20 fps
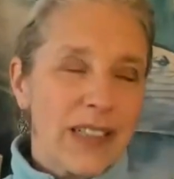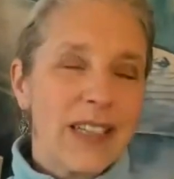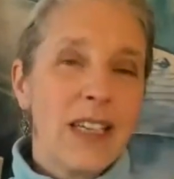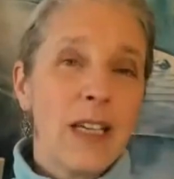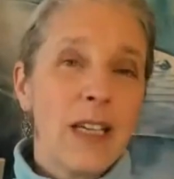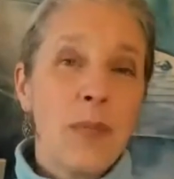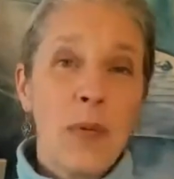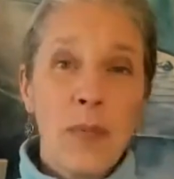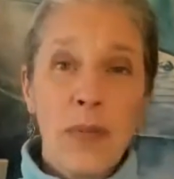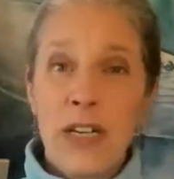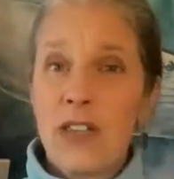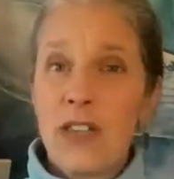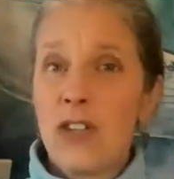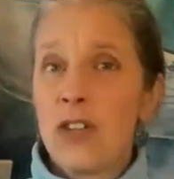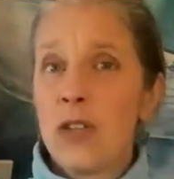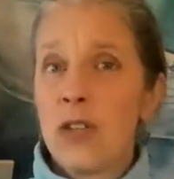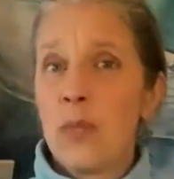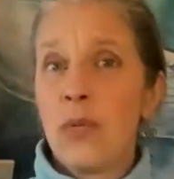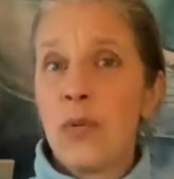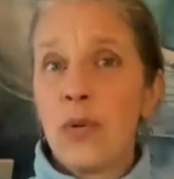keep in mind
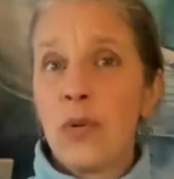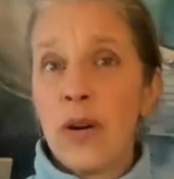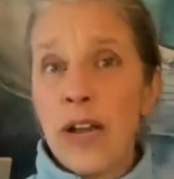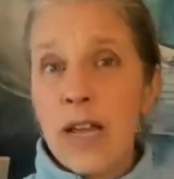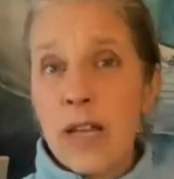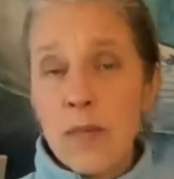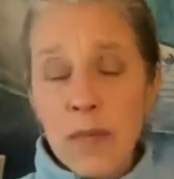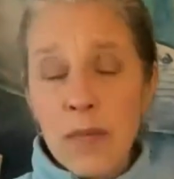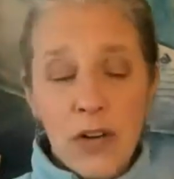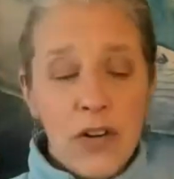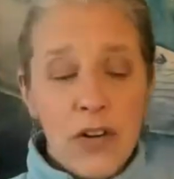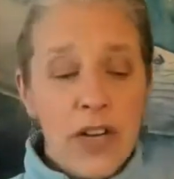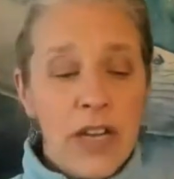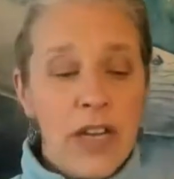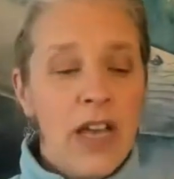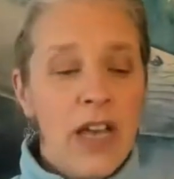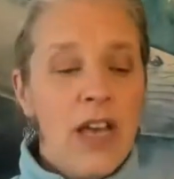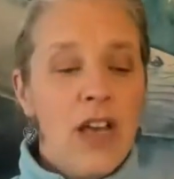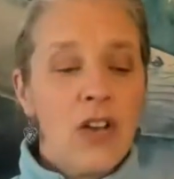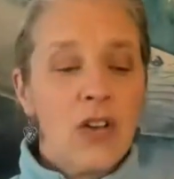that the
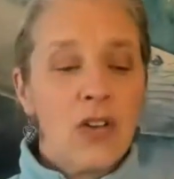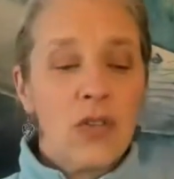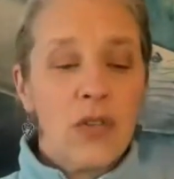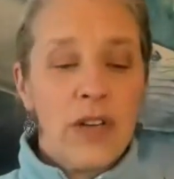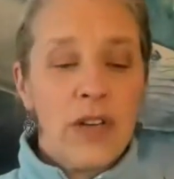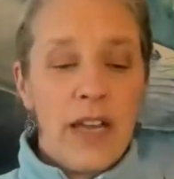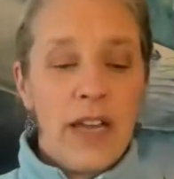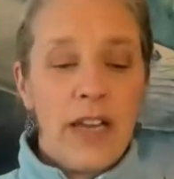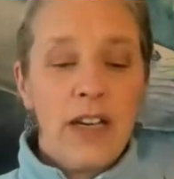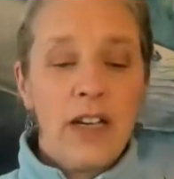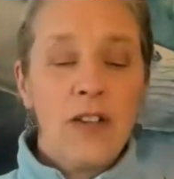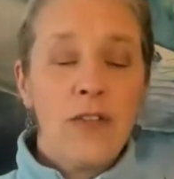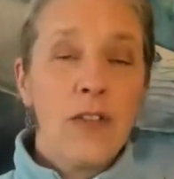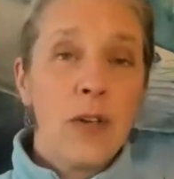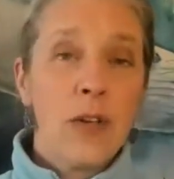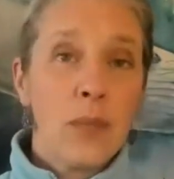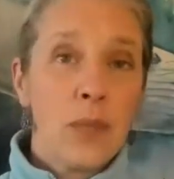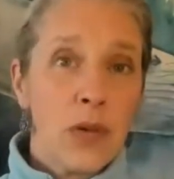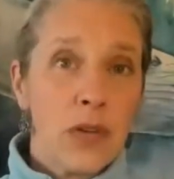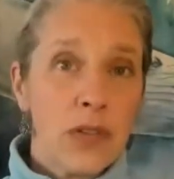primary creative
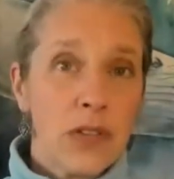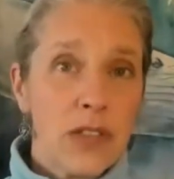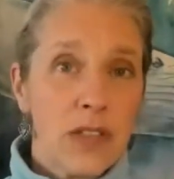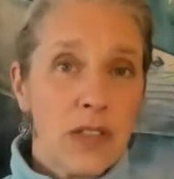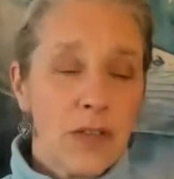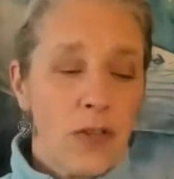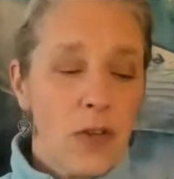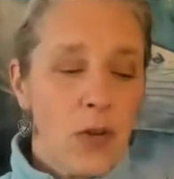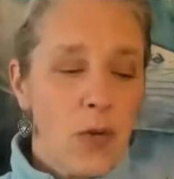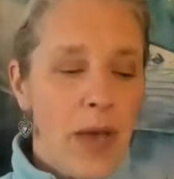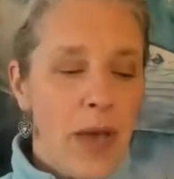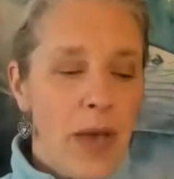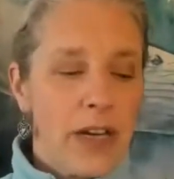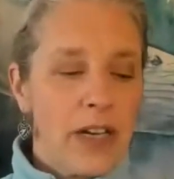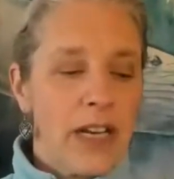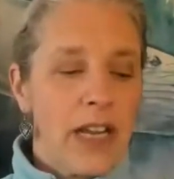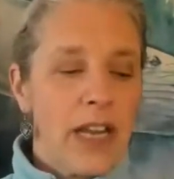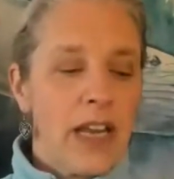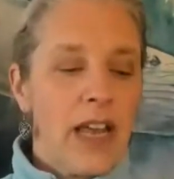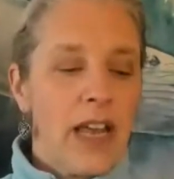impulses of
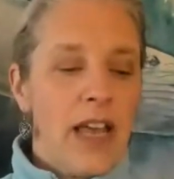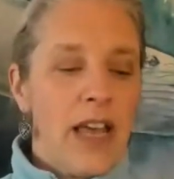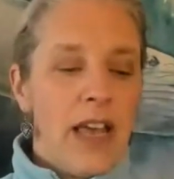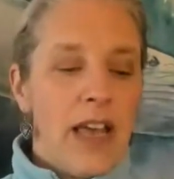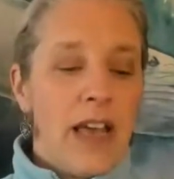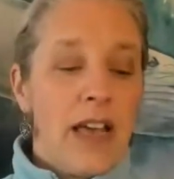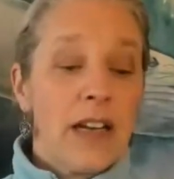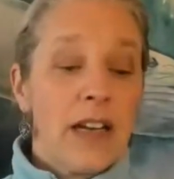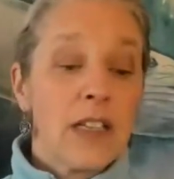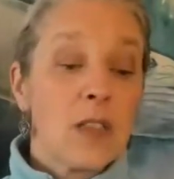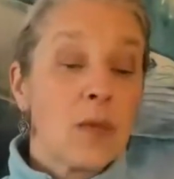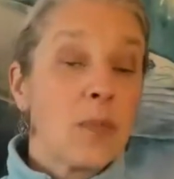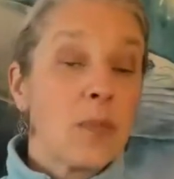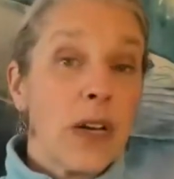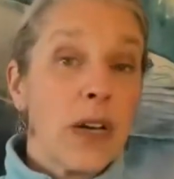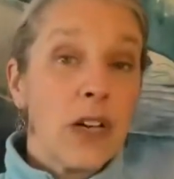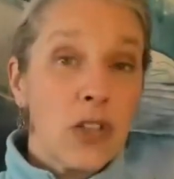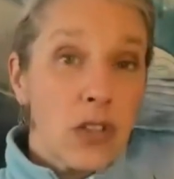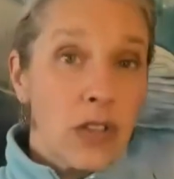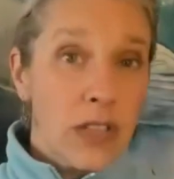humanity, and
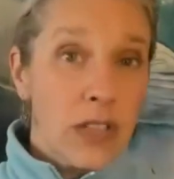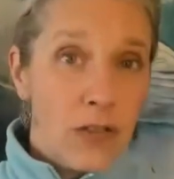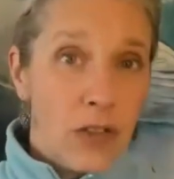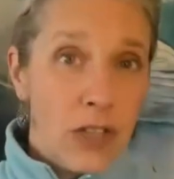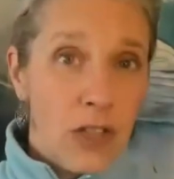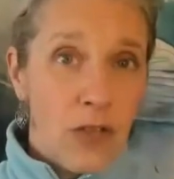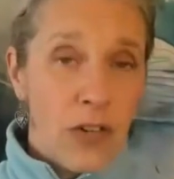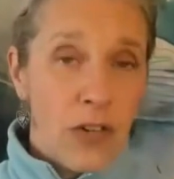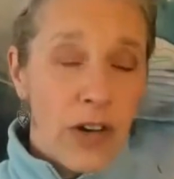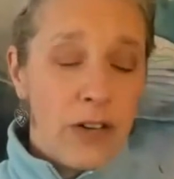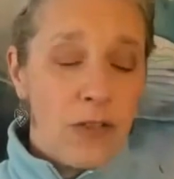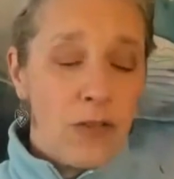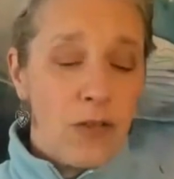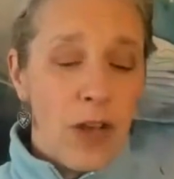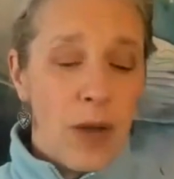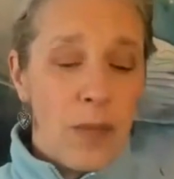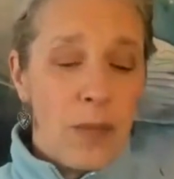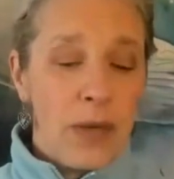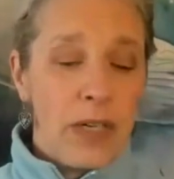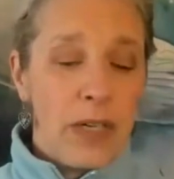especially of the divine
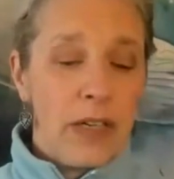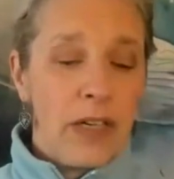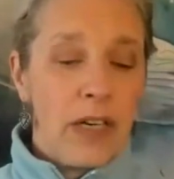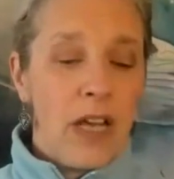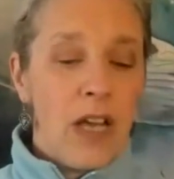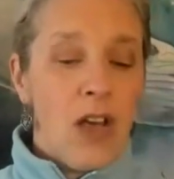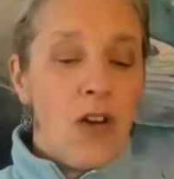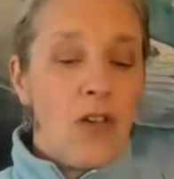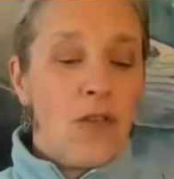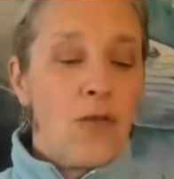feminine,